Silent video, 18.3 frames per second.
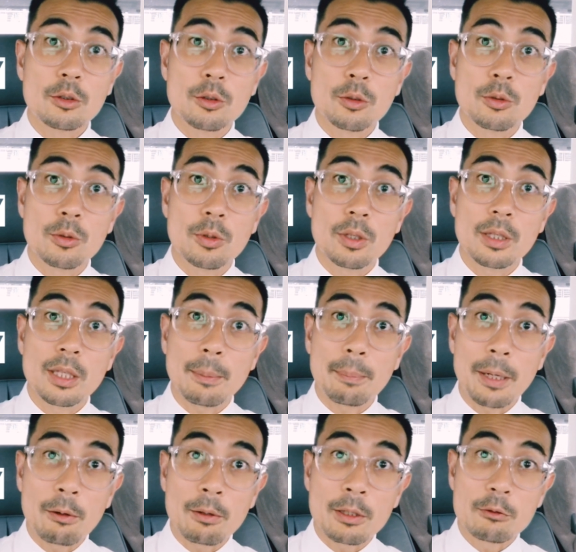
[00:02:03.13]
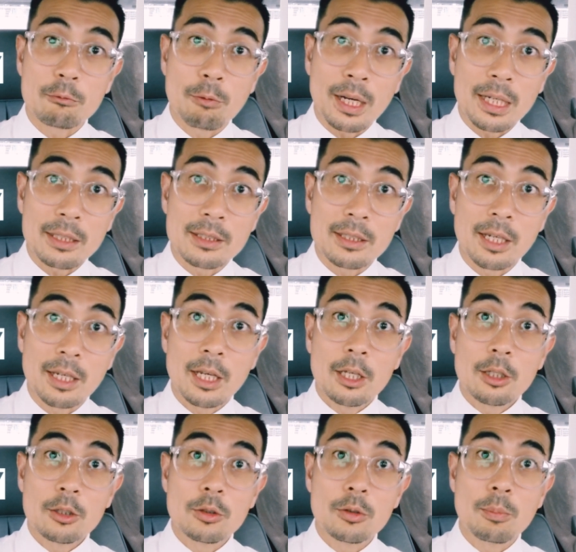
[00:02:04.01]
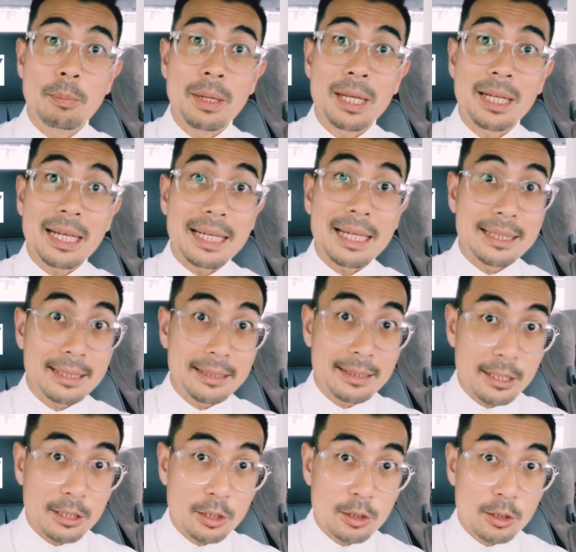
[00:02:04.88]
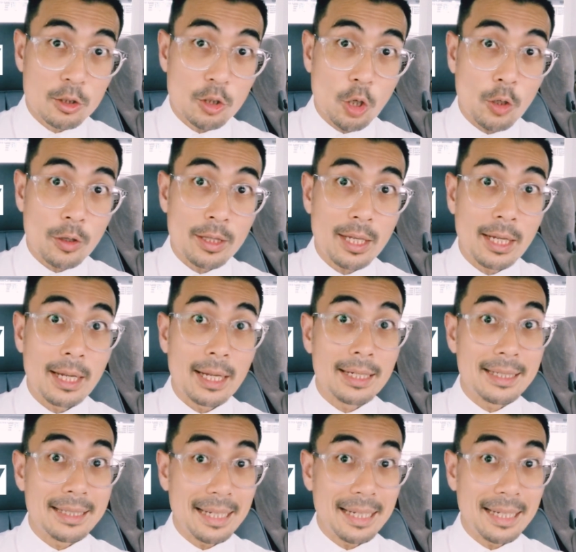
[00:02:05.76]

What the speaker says: to the parent's rights to make decisions on their